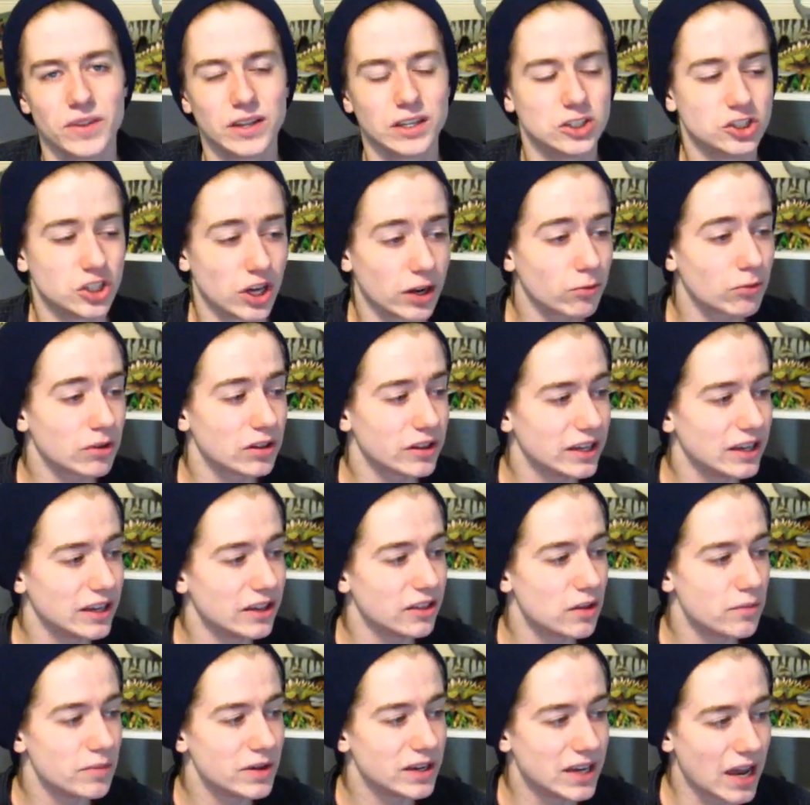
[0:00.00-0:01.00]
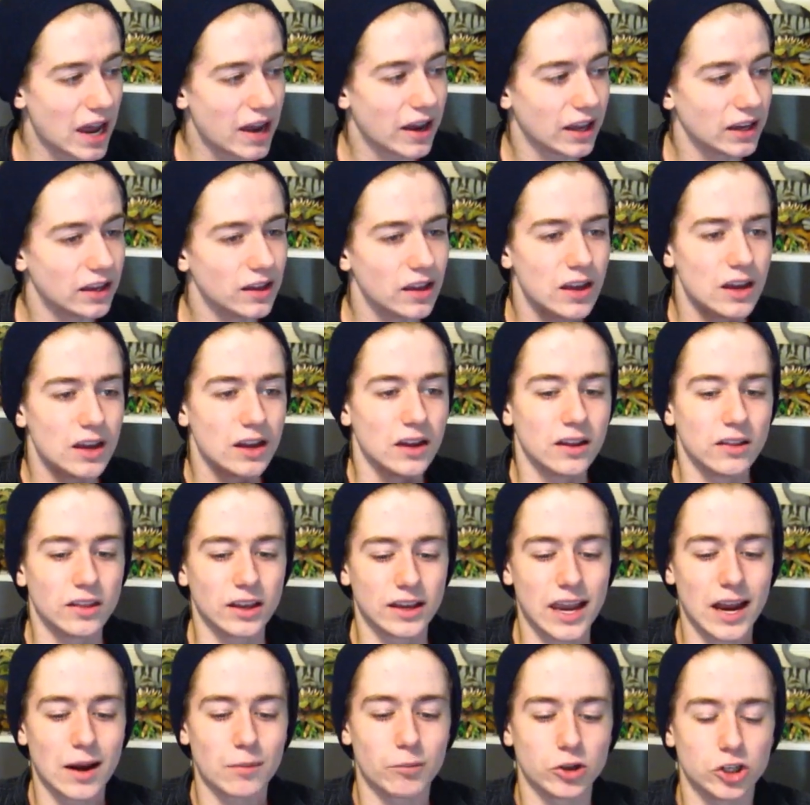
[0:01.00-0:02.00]
Generally in the beginning, the
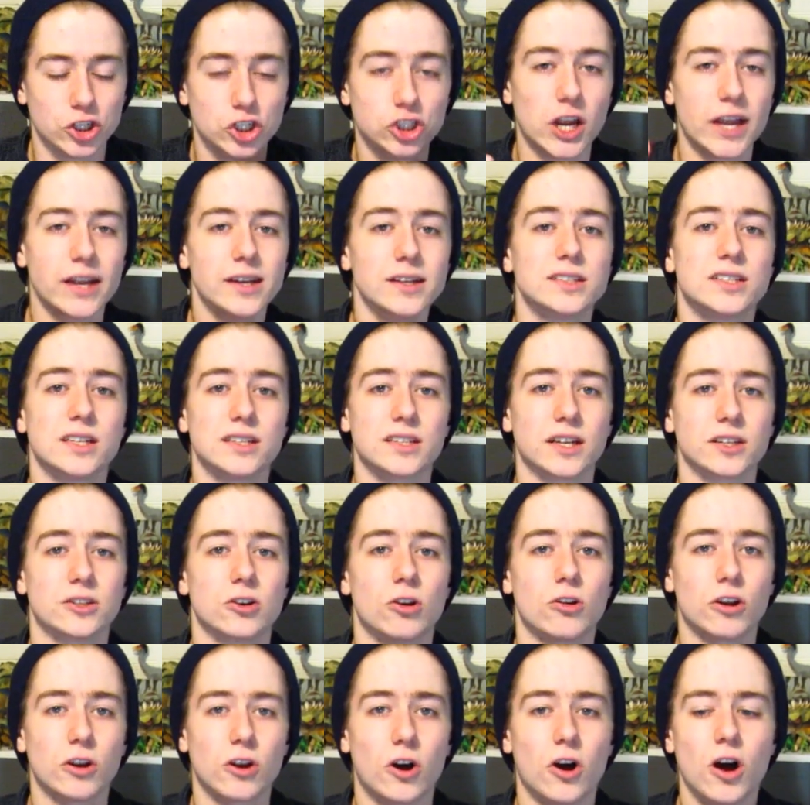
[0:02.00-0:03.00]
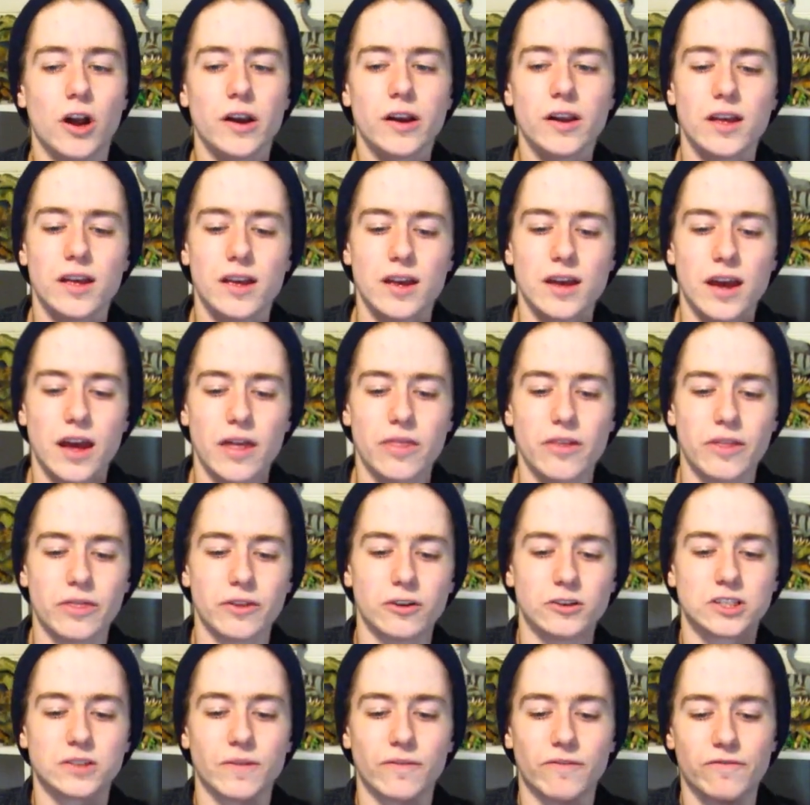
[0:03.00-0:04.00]
camera shakes as I turn it on, and then
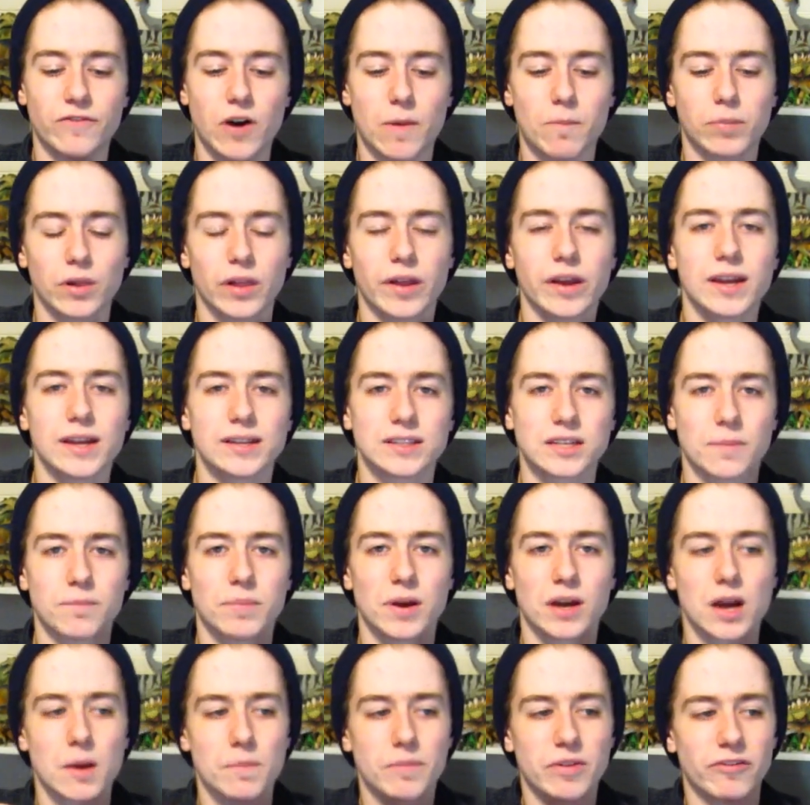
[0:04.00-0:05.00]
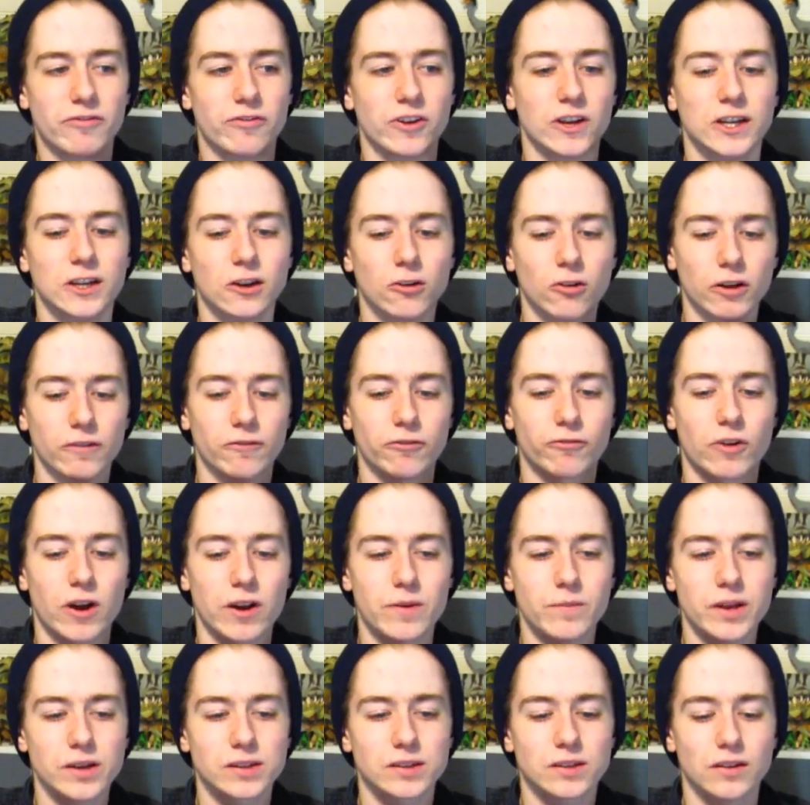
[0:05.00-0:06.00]
there's some fumbling as I pick up the figure and
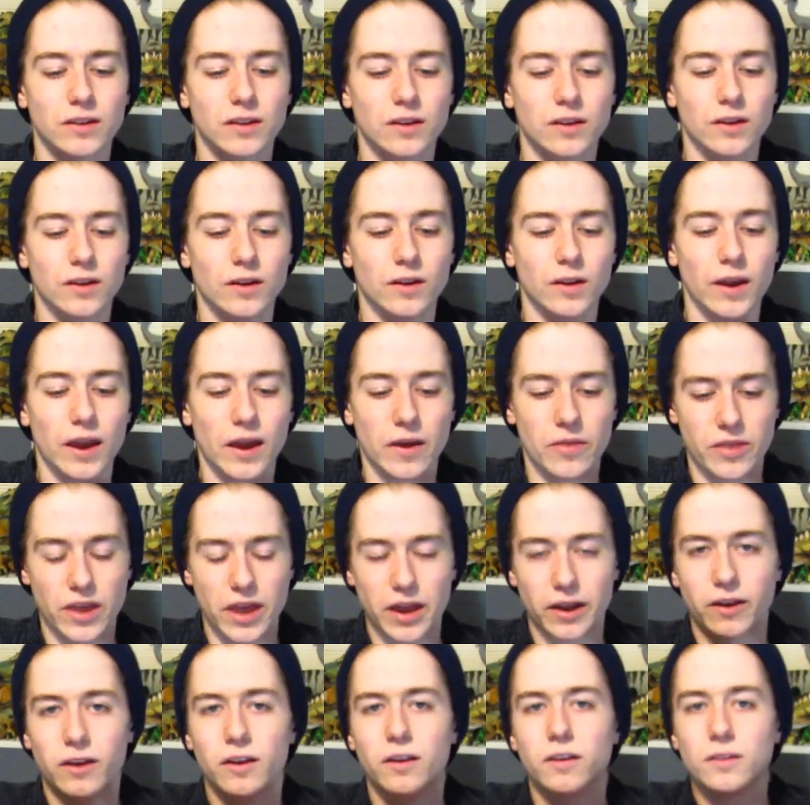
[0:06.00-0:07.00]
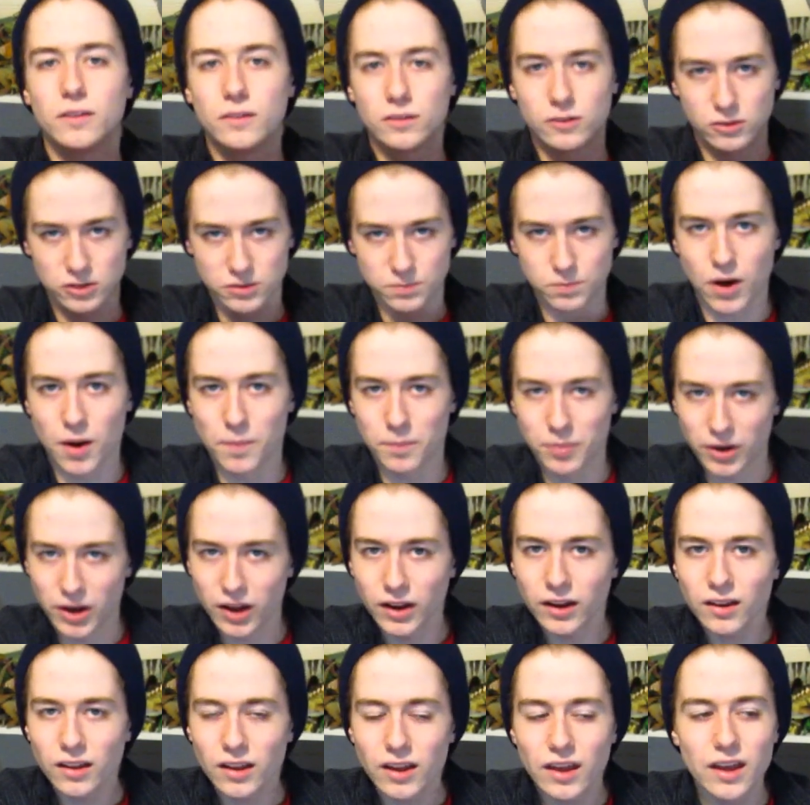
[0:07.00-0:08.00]
frame it, and then there's
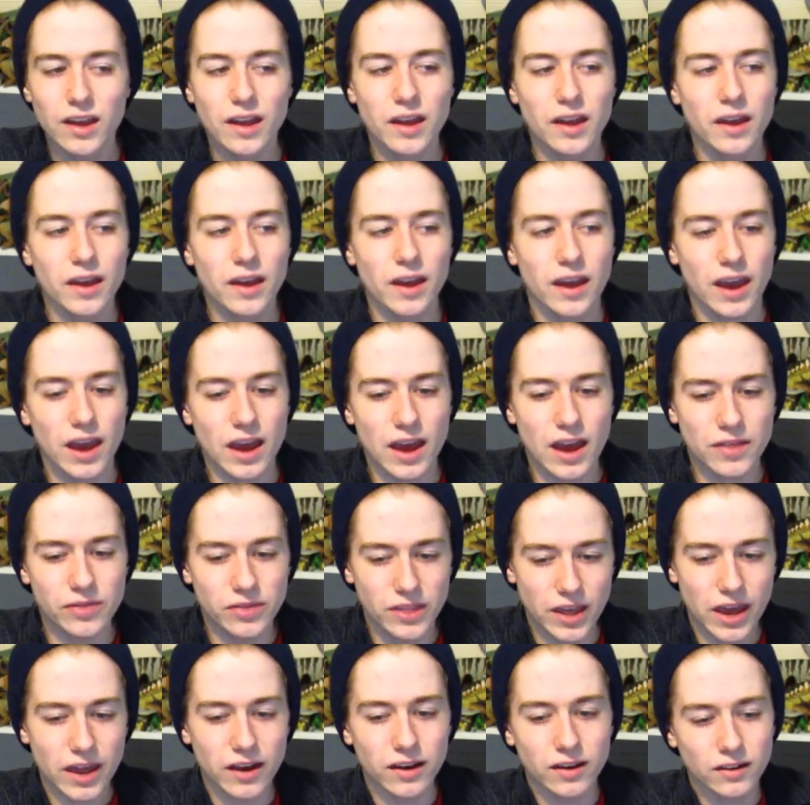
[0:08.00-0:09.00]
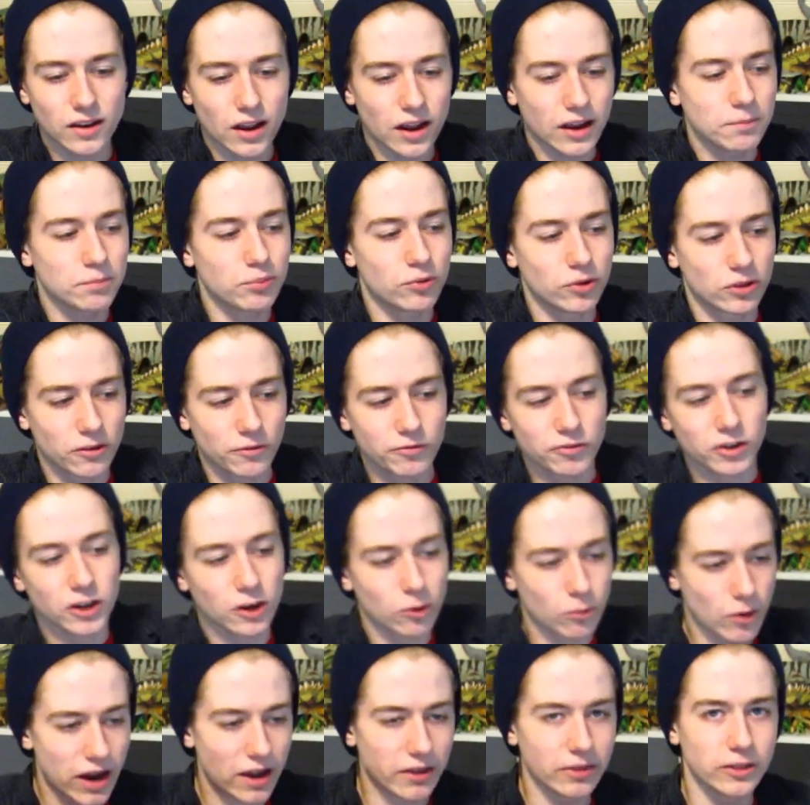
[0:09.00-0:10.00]
puppeting, and then I put the figure
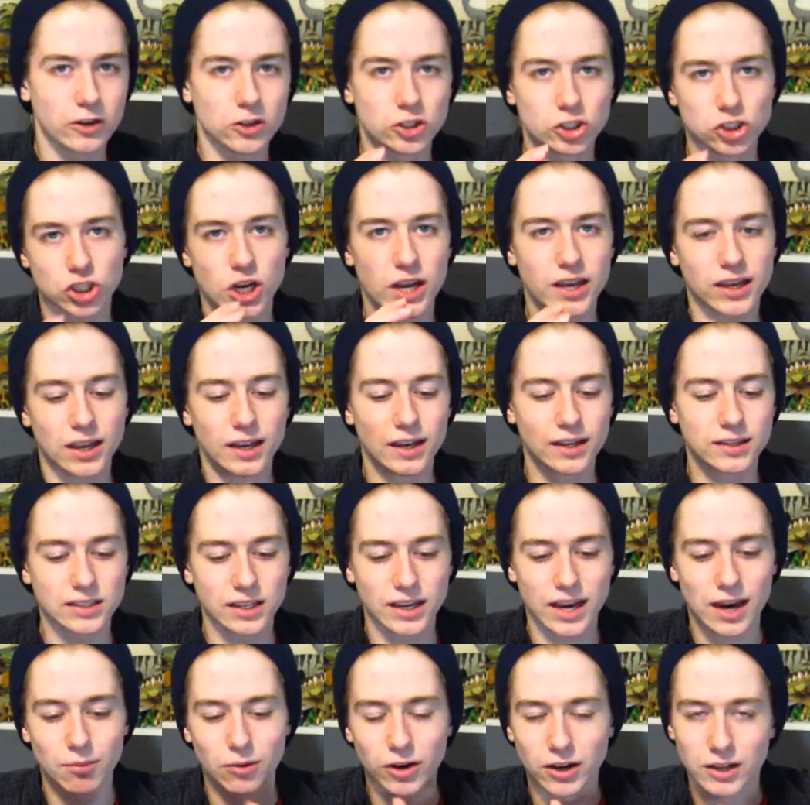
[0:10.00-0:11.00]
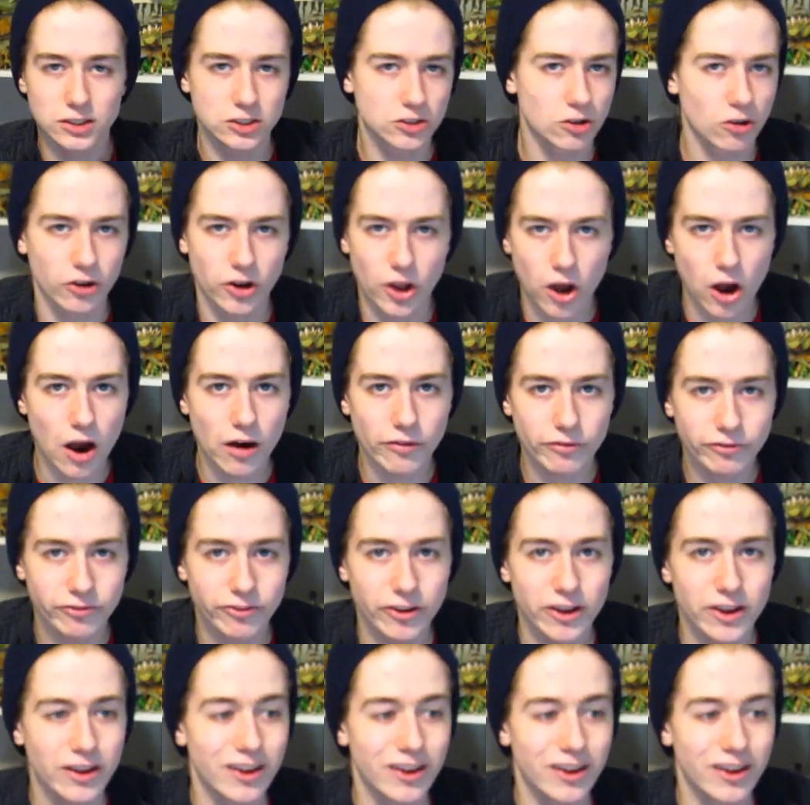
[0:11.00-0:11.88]
away and there's shaking as the camera gets turned off.